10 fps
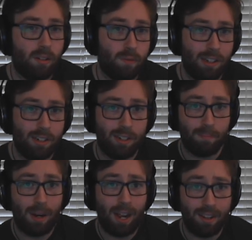fun
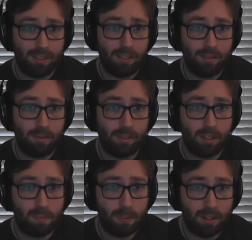and positive
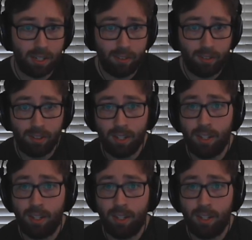experience,